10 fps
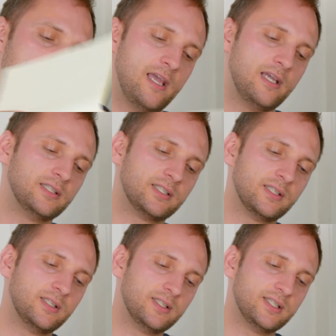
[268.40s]
And
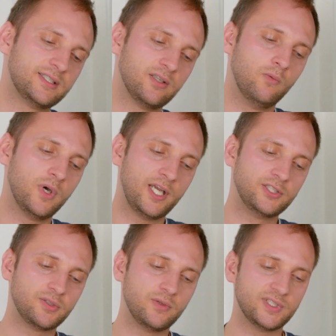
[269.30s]
so what I
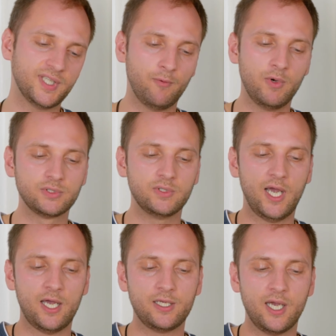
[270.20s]
do is I want,
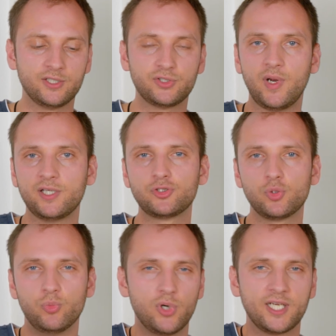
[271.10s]
I, I try
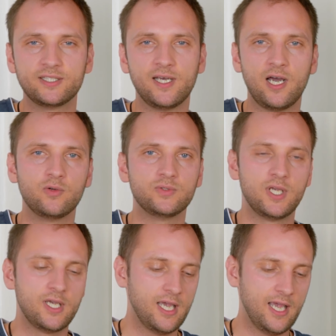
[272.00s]
to break down
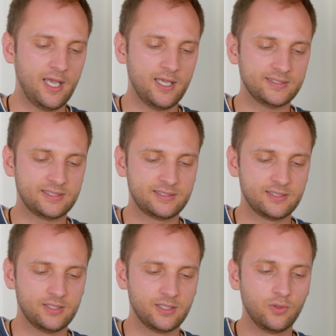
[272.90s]

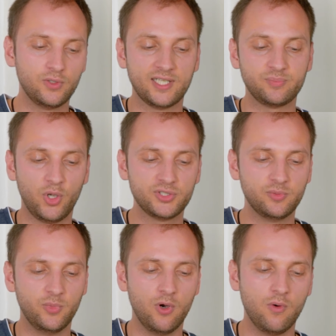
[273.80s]
as good as
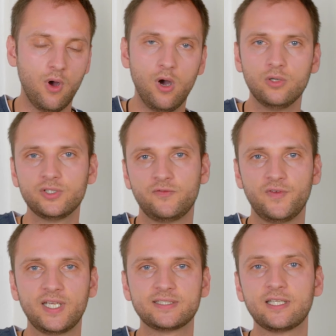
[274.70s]
possible all the
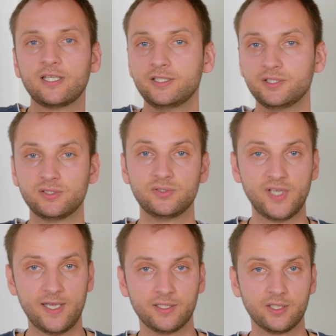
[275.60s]
things that I need to
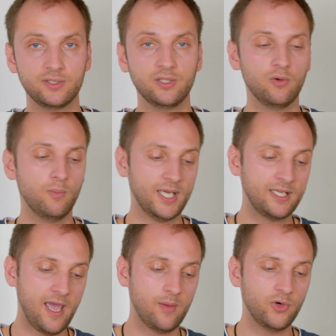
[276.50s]
take, you know, my
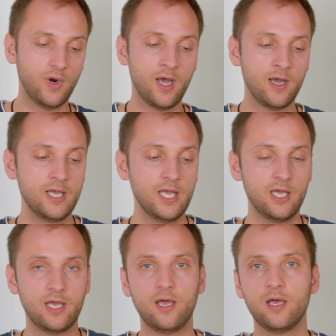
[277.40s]
camera,
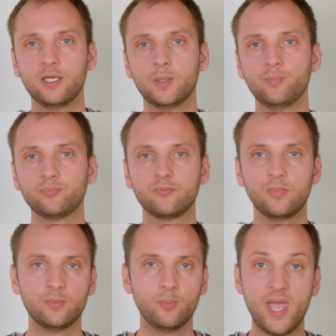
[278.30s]
um,
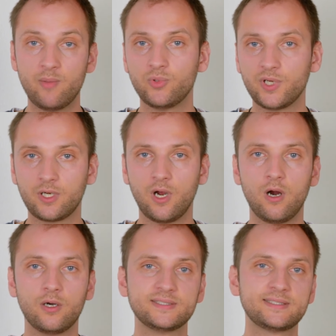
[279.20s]
memory
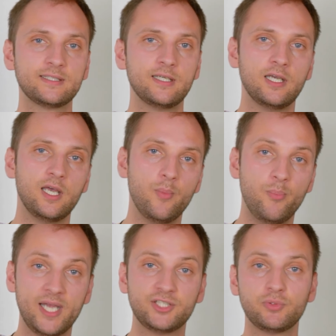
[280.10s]
cards, uh,
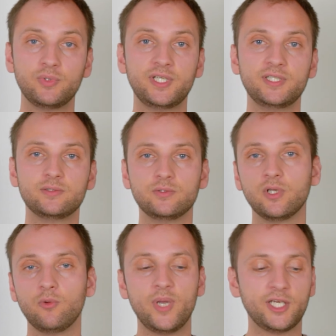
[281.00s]
batteries, you
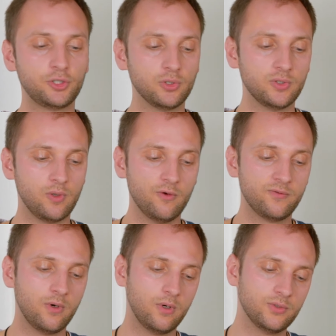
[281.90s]
know, make sure
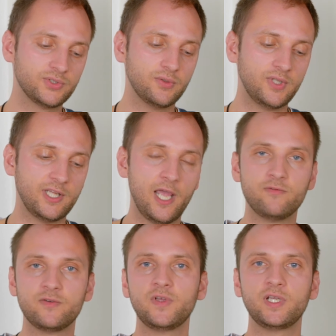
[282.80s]
also that
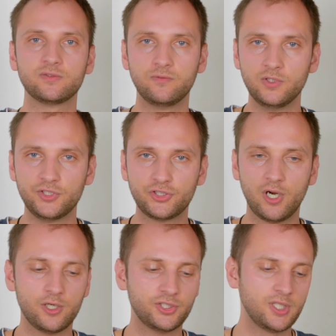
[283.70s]
everything is fully
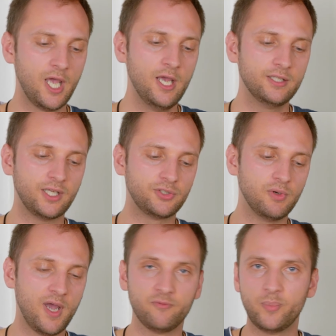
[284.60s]
charged, that
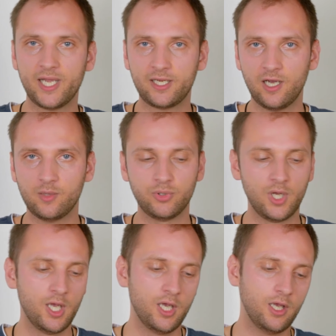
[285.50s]
you have backup.
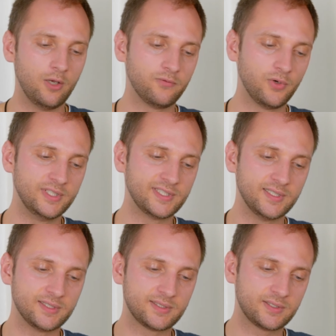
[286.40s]
Uh, for
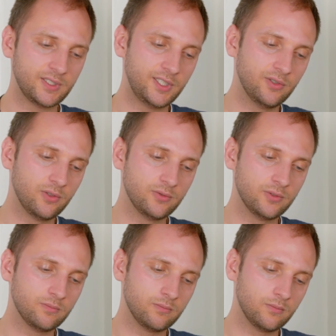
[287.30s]
instance, here
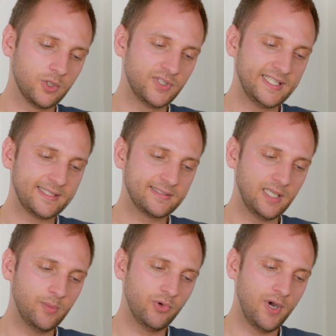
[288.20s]
on, on this
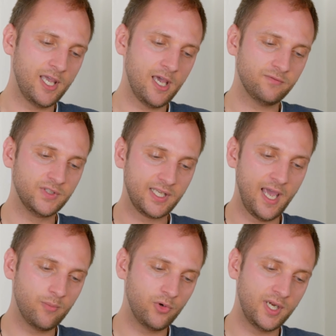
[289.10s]
example, I have the
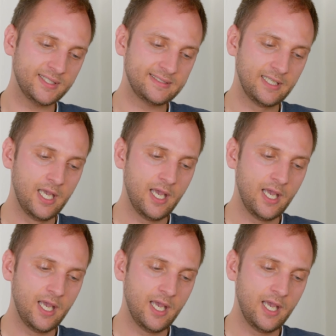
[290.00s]
cameras.